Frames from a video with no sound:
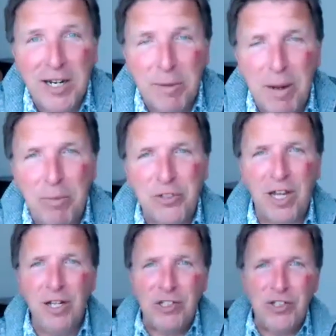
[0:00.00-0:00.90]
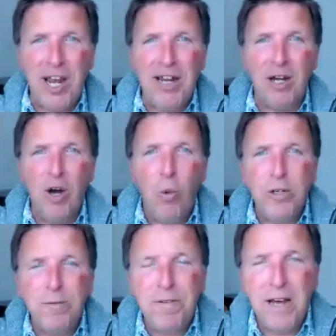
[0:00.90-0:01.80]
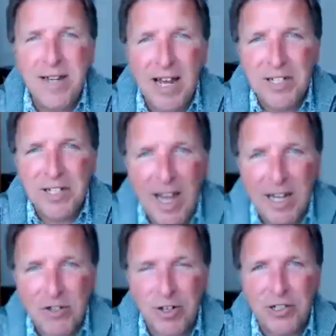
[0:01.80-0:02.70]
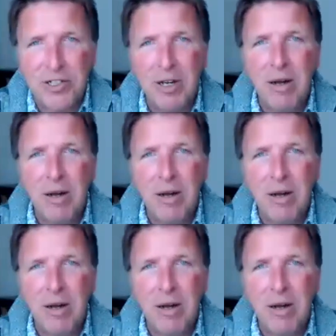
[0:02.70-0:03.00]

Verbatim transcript: People say Liz Taylor, what a fantastic actress.